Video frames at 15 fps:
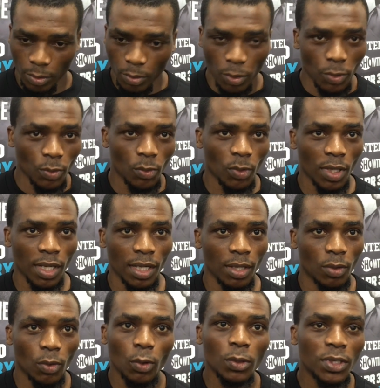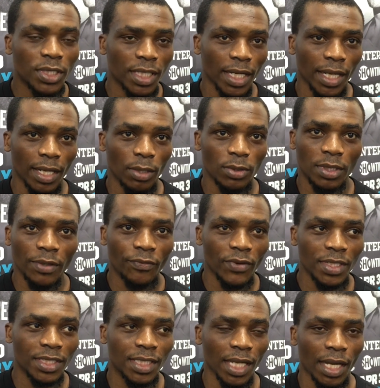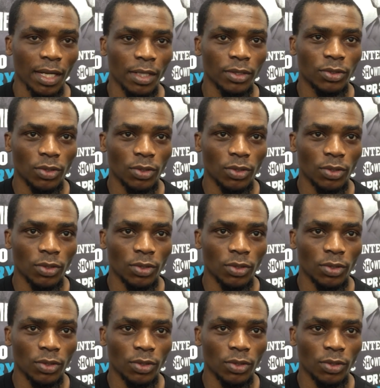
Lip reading: Good work, good style, different style.